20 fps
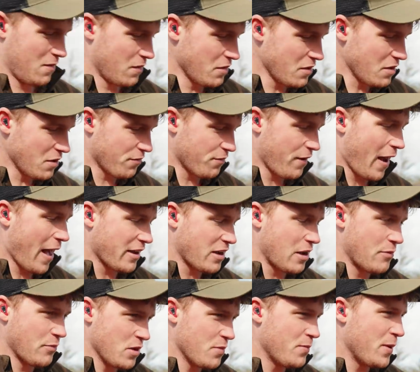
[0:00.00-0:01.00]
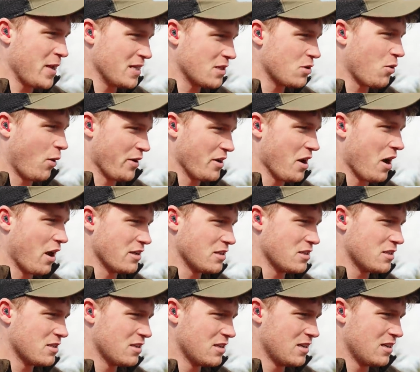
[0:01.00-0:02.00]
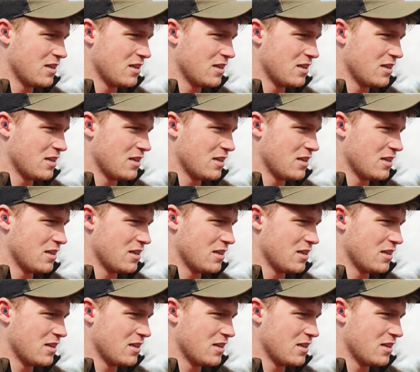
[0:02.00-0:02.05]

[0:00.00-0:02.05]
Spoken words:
Well, I think a flat gun with a bead's quite nice,